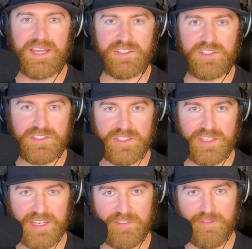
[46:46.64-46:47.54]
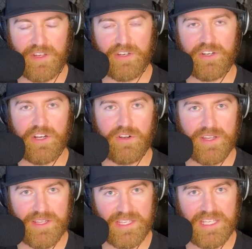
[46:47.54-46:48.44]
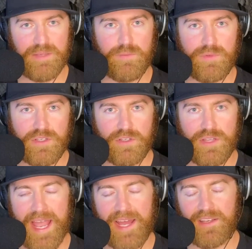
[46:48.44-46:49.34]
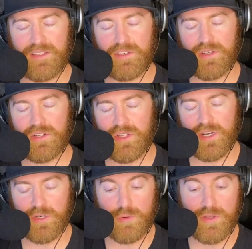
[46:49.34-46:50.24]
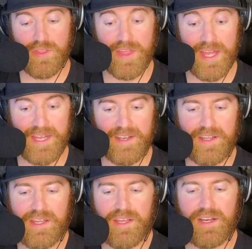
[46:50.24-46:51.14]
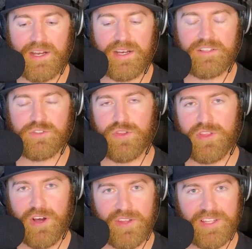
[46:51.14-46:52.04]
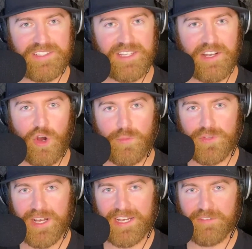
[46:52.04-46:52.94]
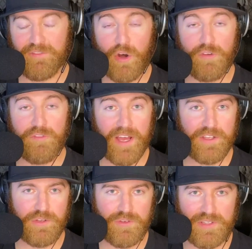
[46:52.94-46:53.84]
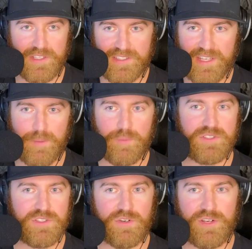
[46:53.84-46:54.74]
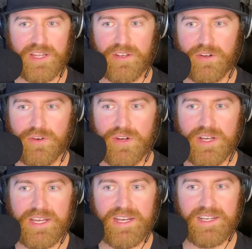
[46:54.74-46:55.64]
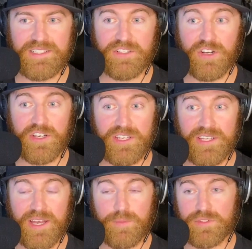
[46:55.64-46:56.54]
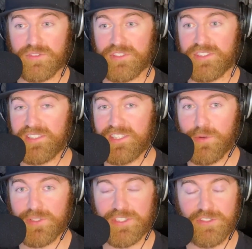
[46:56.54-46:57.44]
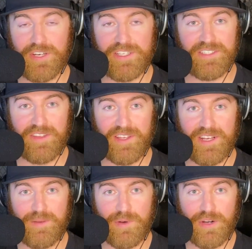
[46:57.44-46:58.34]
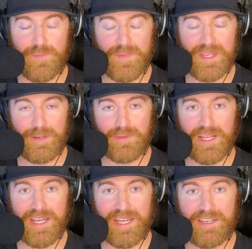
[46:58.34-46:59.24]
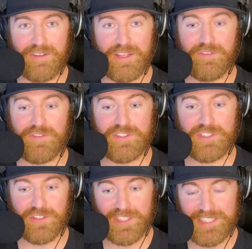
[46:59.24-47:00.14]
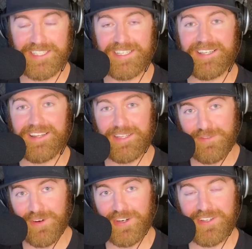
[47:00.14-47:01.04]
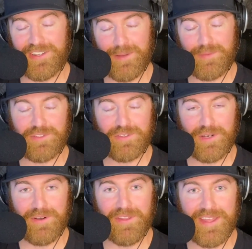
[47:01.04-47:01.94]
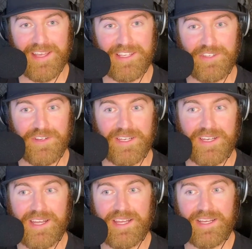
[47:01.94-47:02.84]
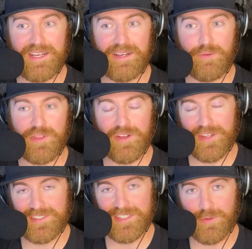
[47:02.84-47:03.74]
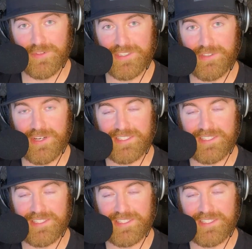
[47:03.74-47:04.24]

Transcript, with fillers: and just kind of figure it out and then keep adding along with that. Uh, so with all that said, I hope you guys found value in this episode. I know uh, it's already episode sixty, which is crazy to think about. I'm glad if you're listening to this far into the episode, I want to thank you. And uh, with all that said, we'll see